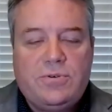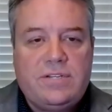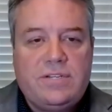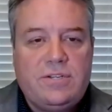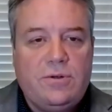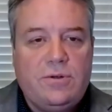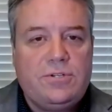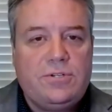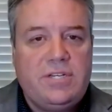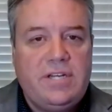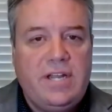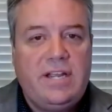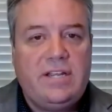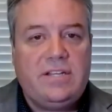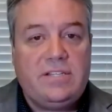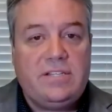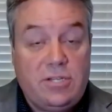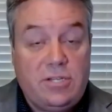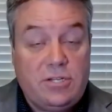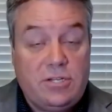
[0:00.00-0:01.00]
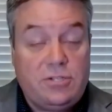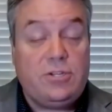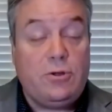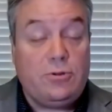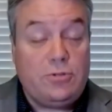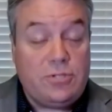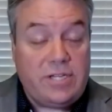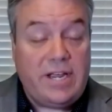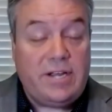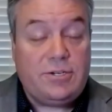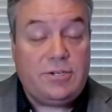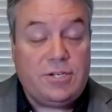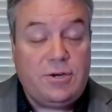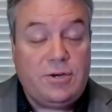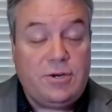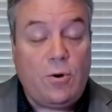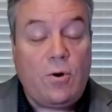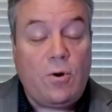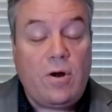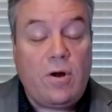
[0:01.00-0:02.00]

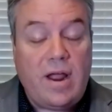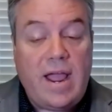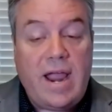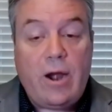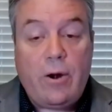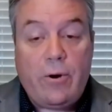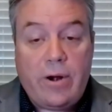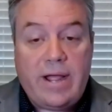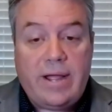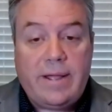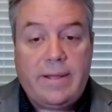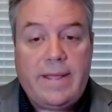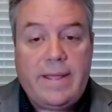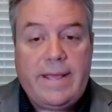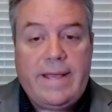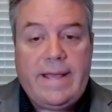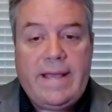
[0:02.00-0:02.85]
Association, or ERA.